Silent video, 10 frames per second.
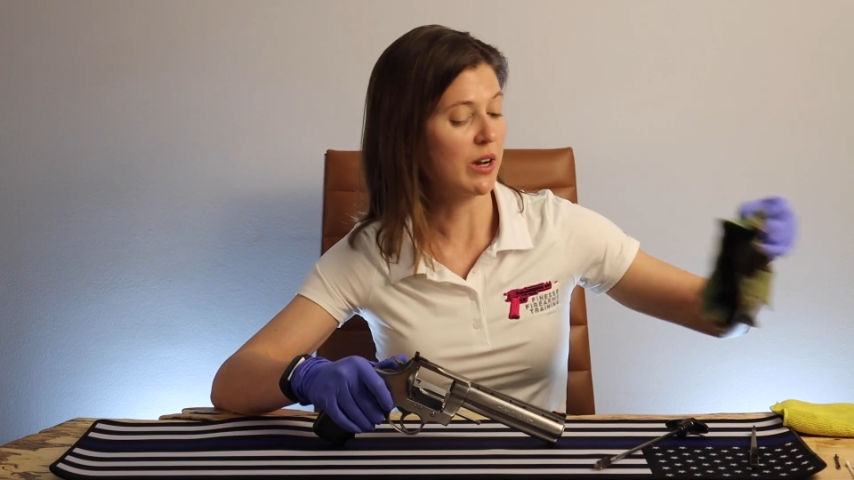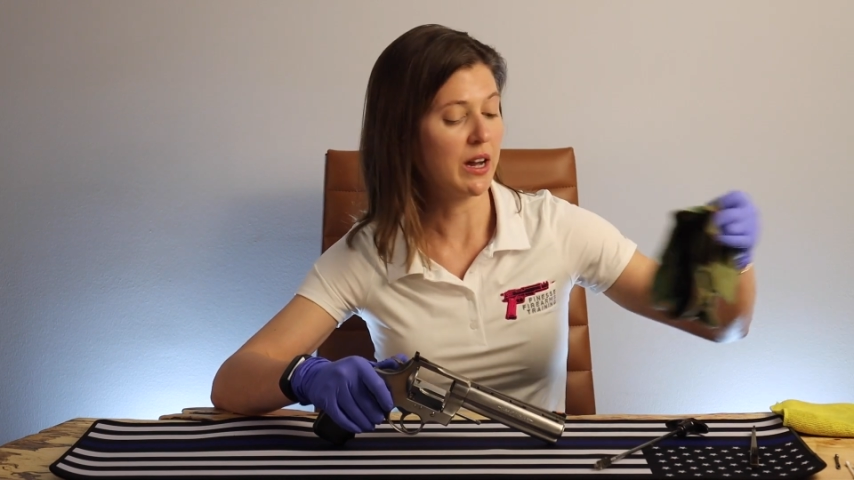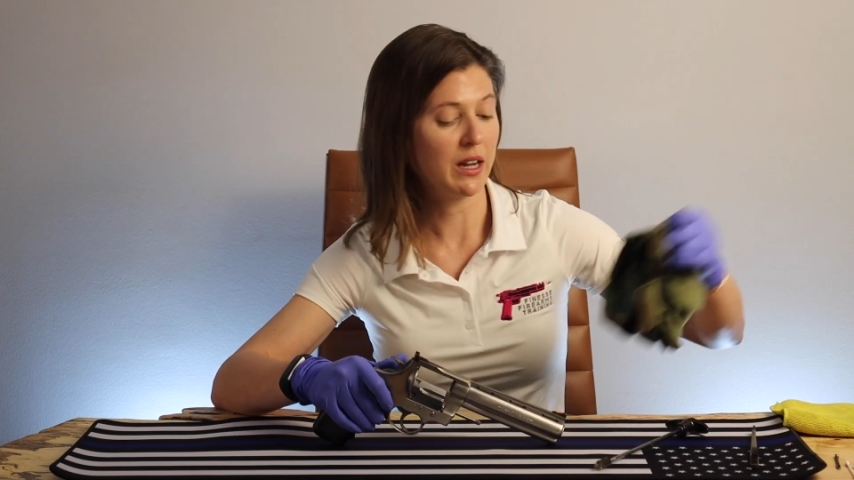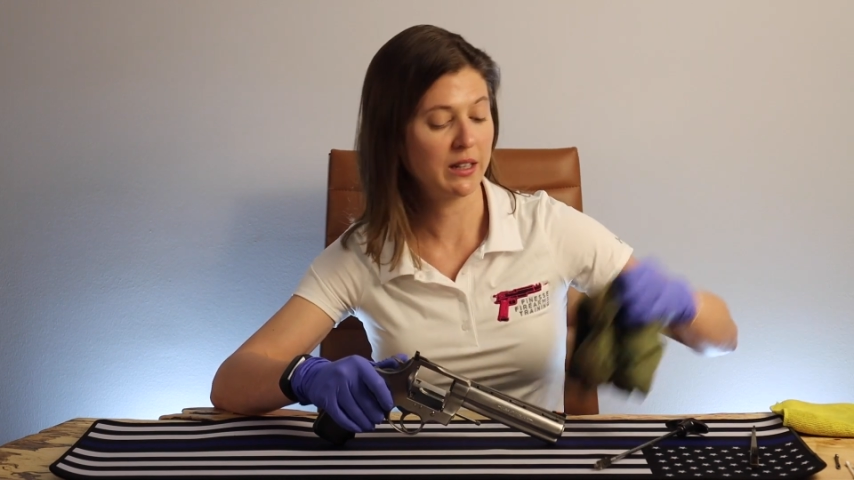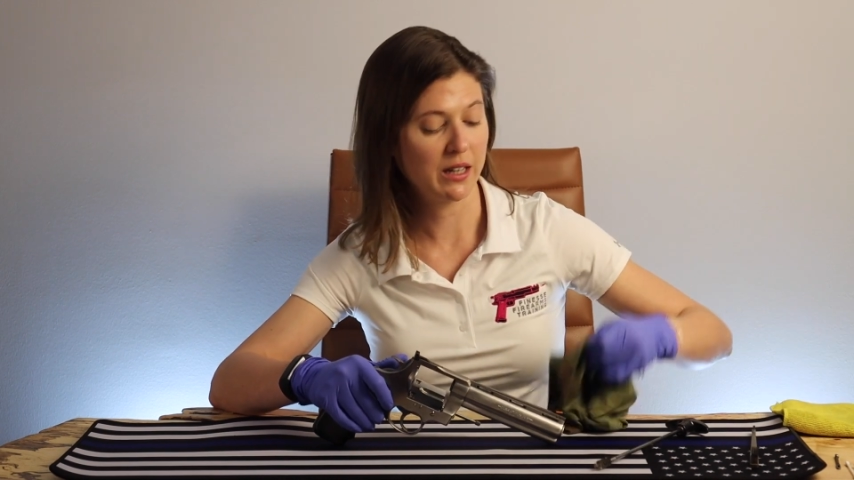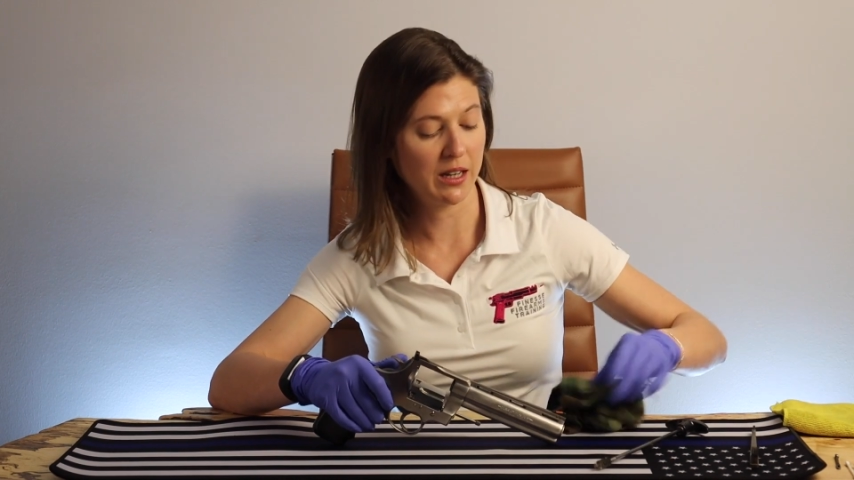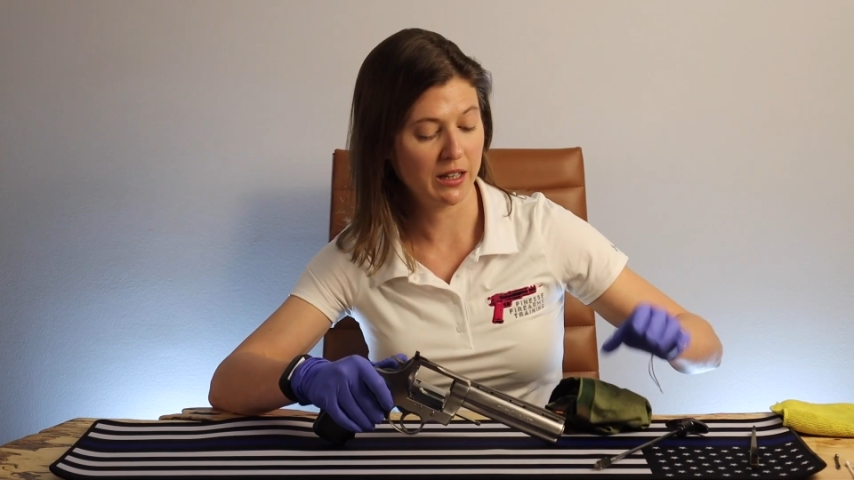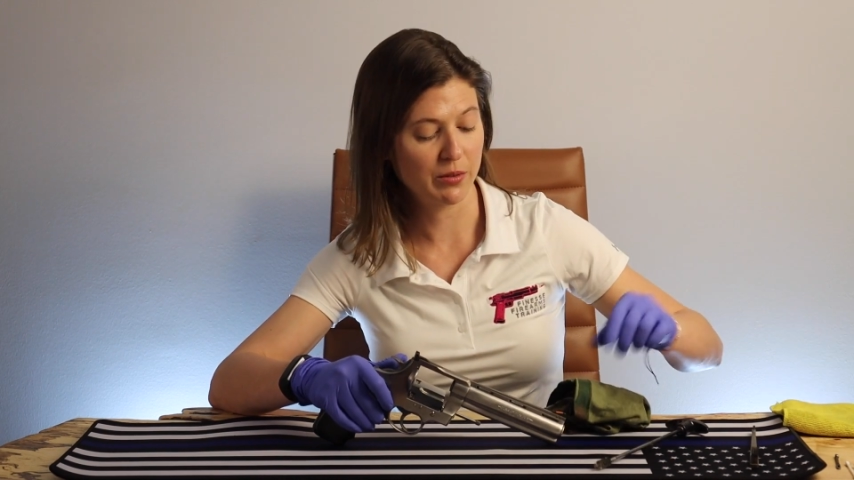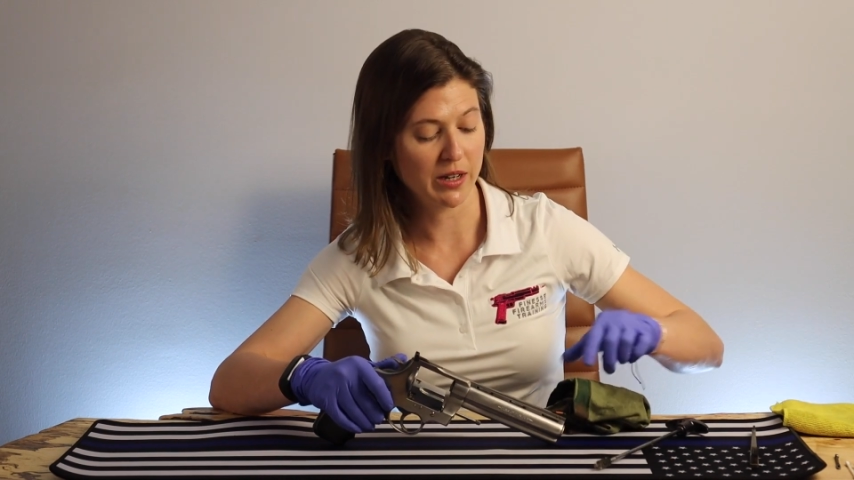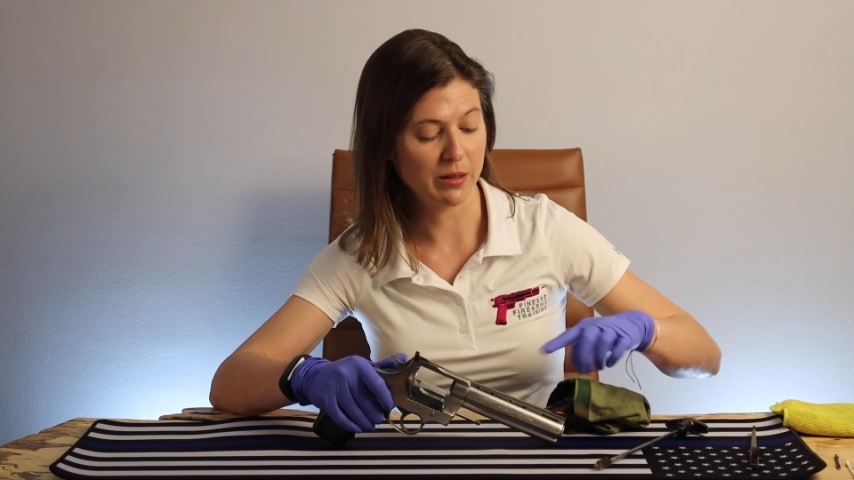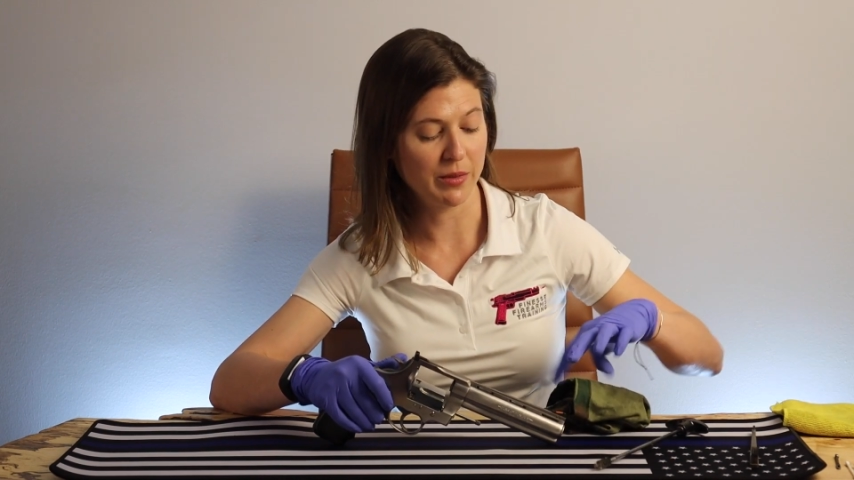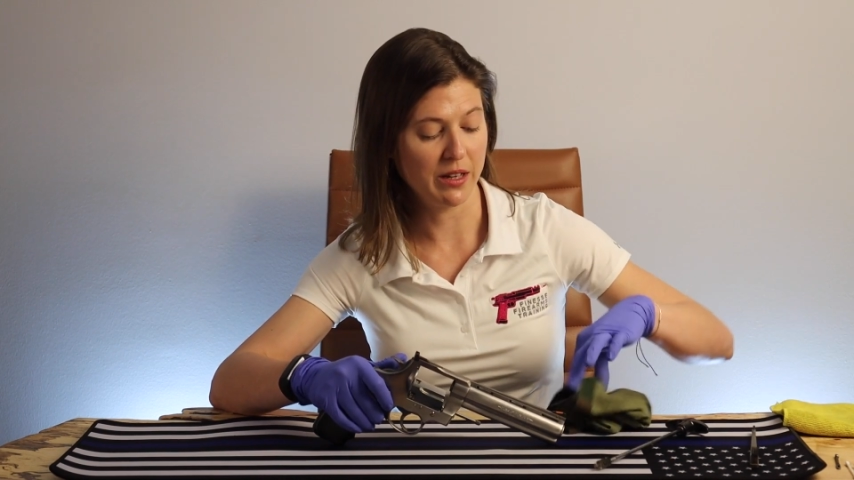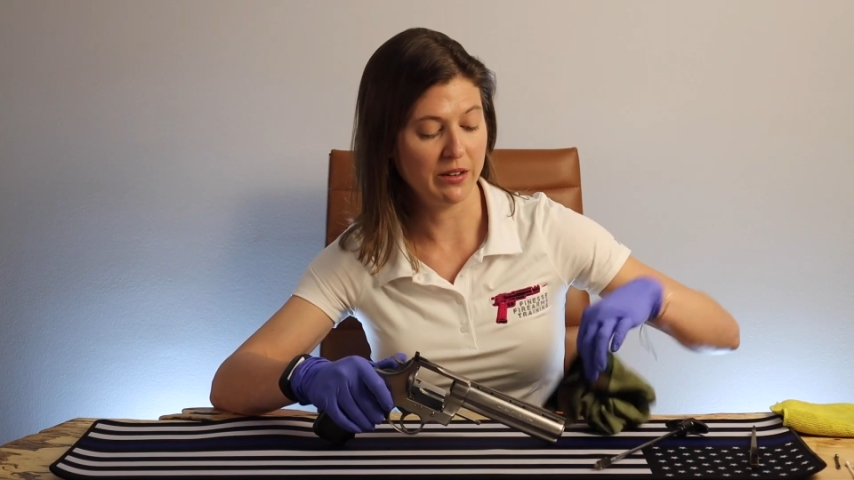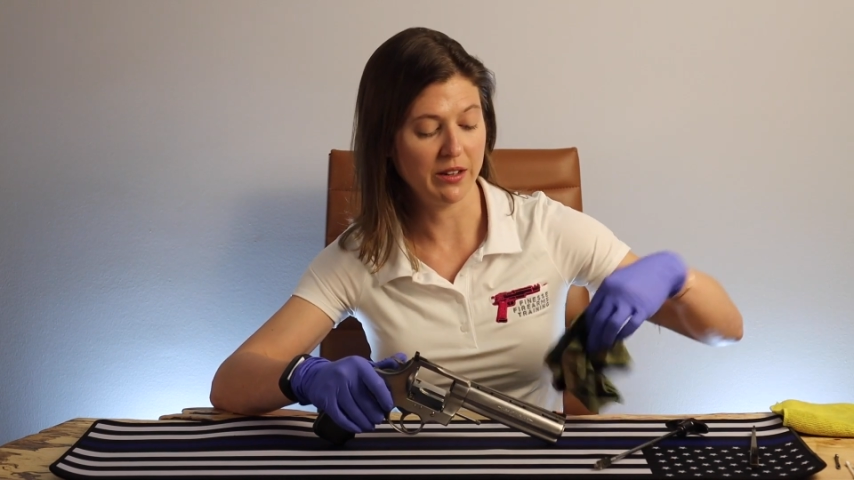I highly recommend,